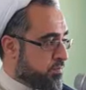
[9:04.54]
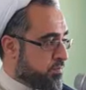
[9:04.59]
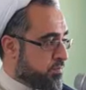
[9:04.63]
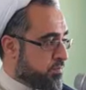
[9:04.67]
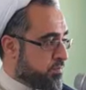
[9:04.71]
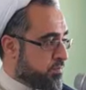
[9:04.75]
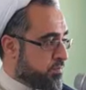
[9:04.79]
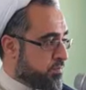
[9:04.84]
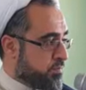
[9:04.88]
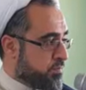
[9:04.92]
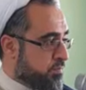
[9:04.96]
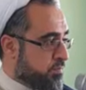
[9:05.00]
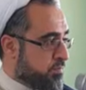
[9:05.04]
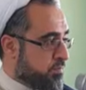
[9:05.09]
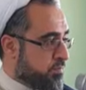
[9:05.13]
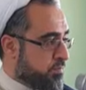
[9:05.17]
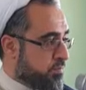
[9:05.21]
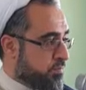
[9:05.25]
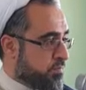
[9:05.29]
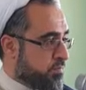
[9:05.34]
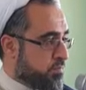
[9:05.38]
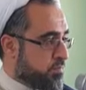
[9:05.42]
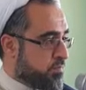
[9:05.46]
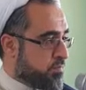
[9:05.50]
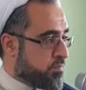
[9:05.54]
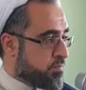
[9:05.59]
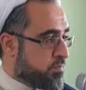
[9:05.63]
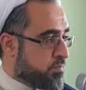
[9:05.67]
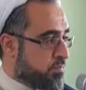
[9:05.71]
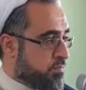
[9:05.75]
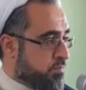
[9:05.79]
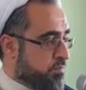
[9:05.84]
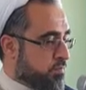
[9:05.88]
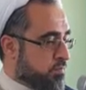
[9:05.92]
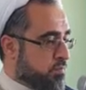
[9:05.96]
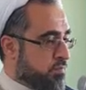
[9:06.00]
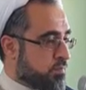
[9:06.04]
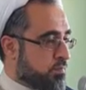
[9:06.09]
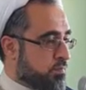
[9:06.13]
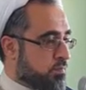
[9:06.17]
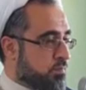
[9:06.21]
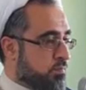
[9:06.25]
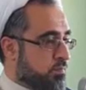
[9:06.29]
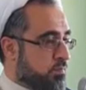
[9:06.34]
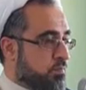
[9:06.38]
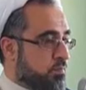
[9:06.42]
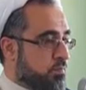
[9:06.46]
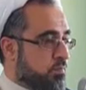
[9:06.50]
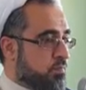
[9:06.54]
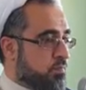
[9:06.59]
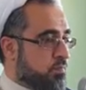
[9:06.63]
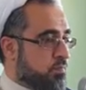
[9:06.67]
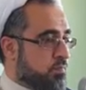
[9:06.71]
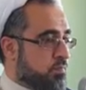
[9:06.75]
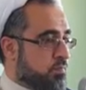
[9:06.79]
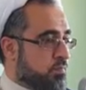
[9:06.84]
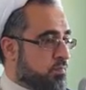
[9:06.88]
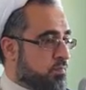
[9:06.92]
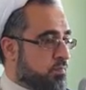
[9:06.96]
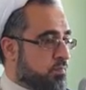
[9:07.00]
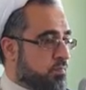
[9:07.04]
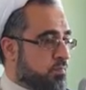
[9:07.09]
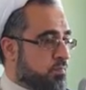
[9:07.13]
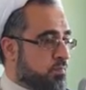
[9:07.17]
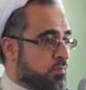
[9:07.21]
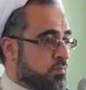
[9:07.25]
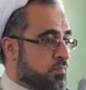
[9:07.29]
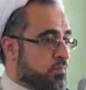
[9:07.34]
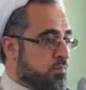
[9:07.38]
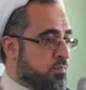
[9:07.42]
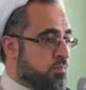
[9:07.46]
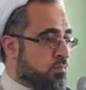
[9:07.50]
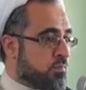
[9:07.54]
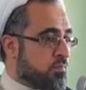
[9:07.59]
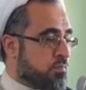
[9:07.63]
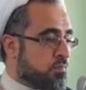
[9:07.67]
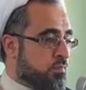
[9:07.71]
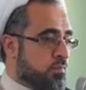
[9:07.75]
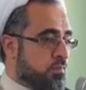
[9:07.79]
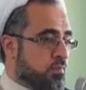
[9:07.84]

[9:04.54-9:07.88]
[no speech]